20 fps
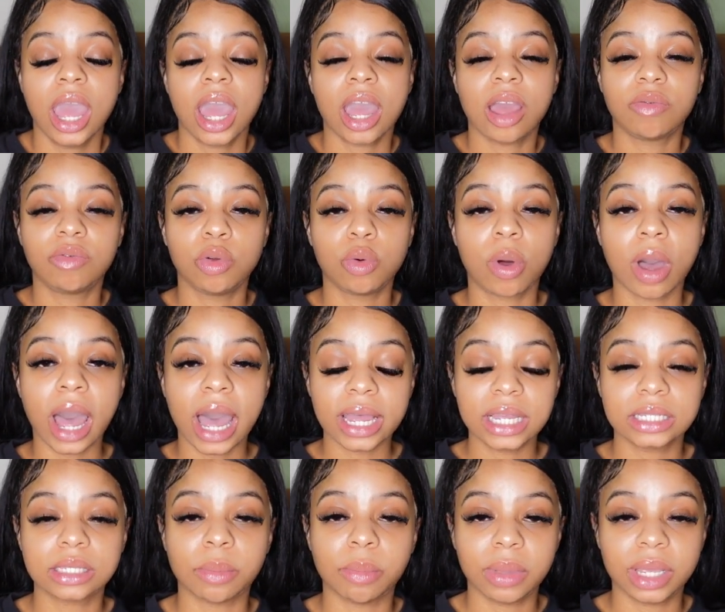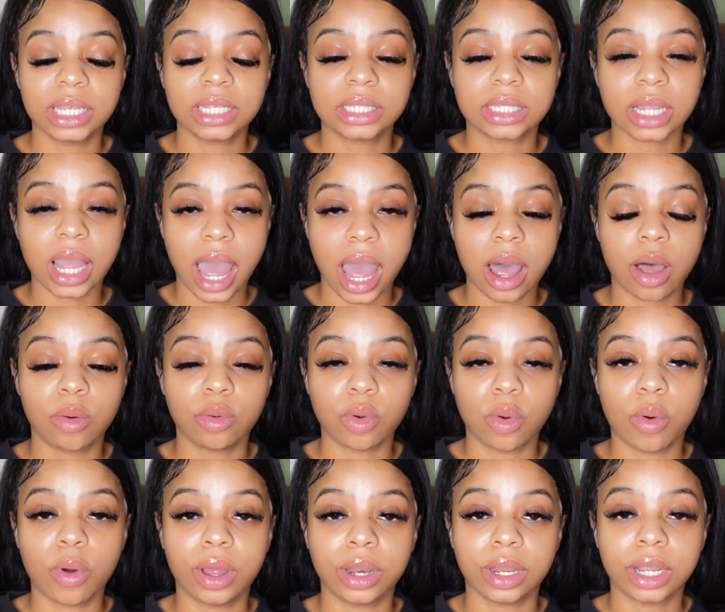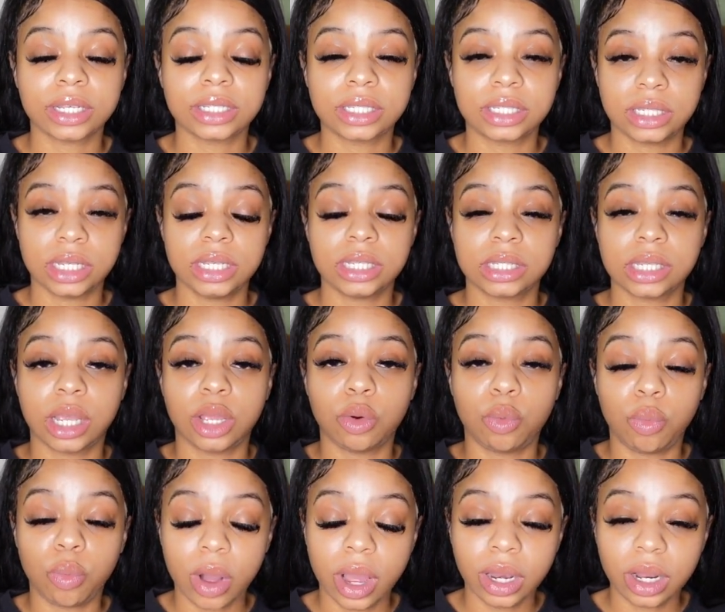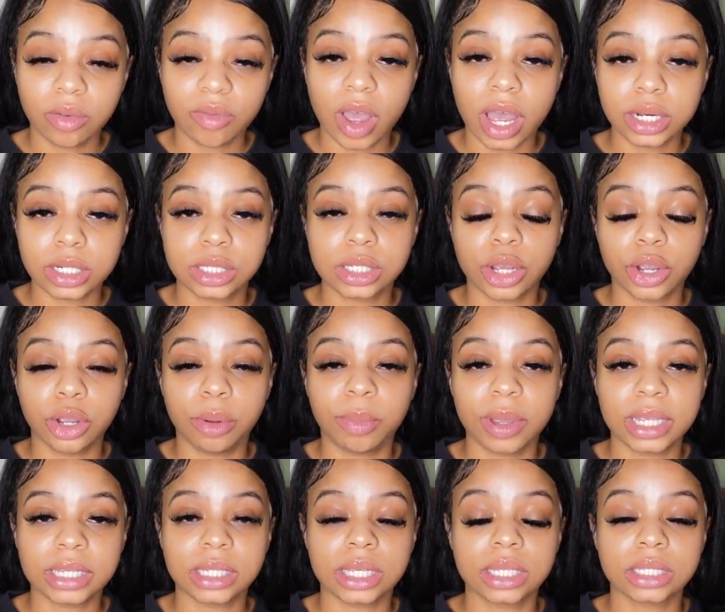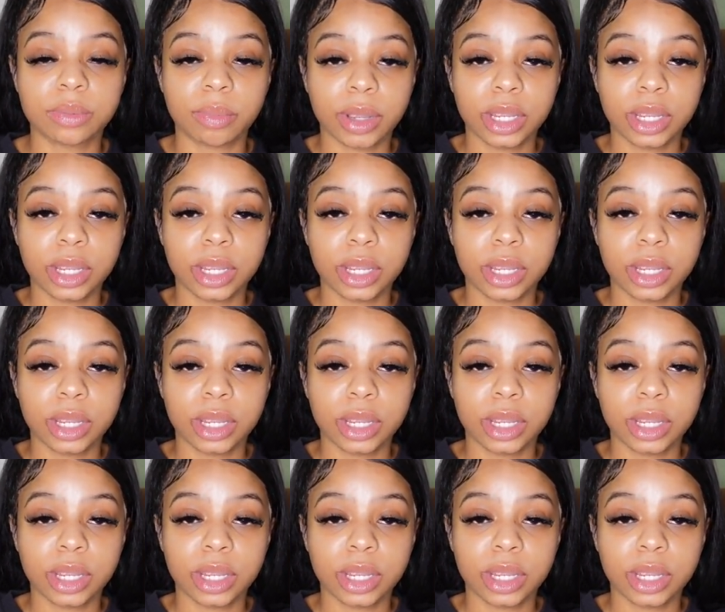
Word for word: If you guys missed out on season one of how to start your business,